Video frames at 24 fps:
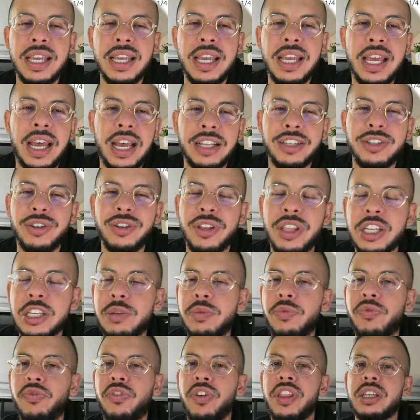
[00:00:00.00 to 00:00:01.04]
And so
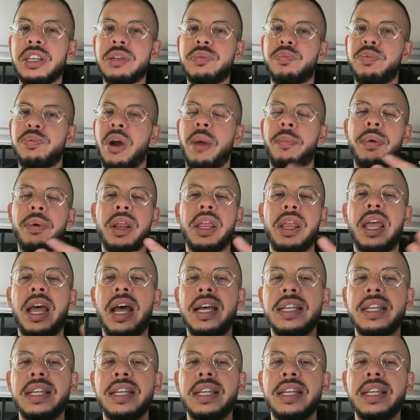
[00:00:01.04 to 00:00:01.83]
for this property, guys,